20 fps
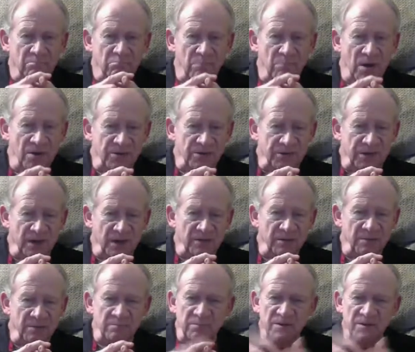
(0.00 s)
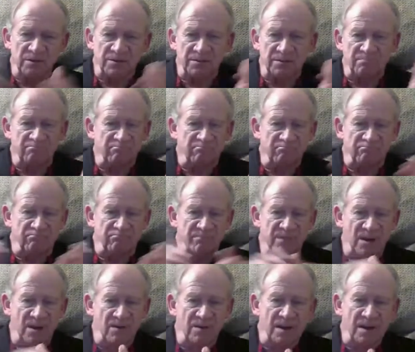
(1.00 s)
Most of them just
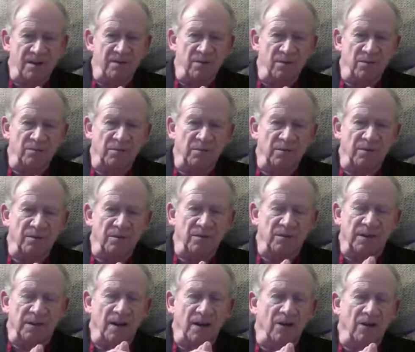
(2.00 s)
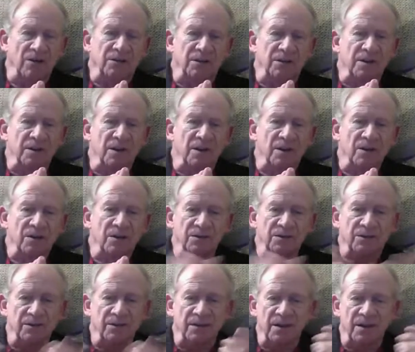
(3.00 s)
don't even care to know,
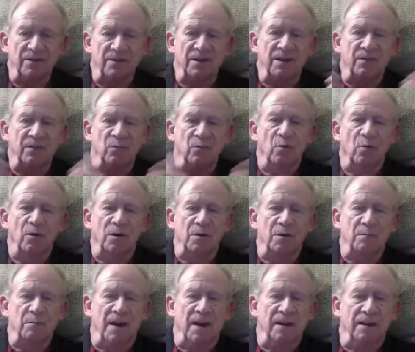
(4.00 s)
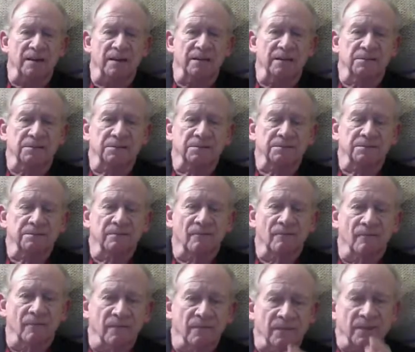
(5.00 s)
so they don't even worry about it.
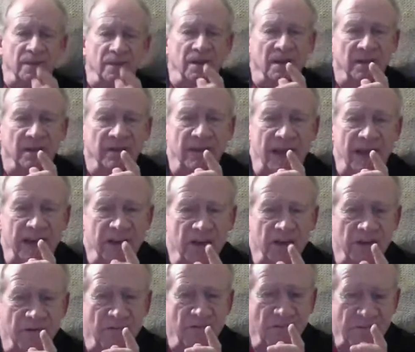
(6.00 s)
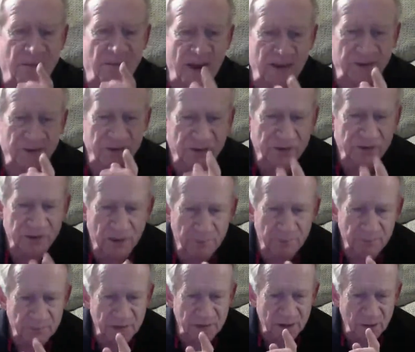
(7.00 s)
They confess
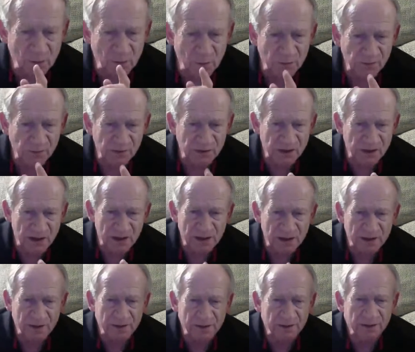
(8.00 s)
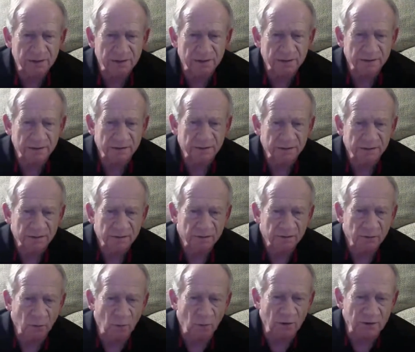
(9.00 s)
something done
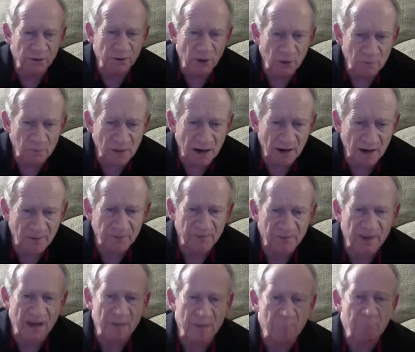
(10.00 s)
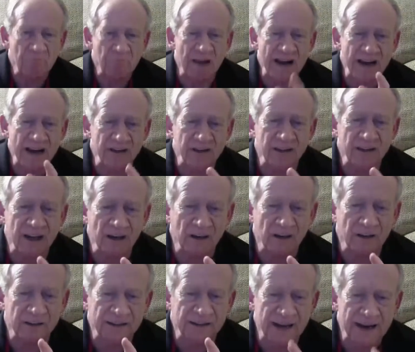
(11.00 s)
with their mouth. They made
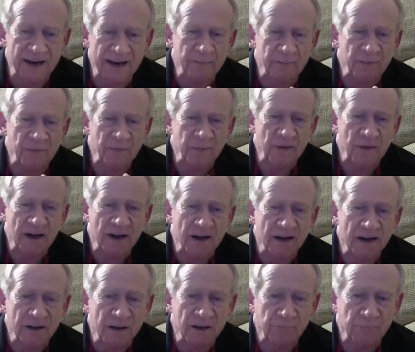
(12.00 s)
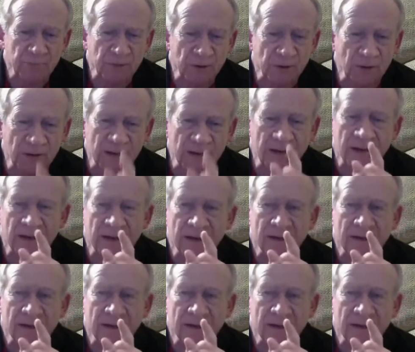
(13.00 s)
their damned mind up to it.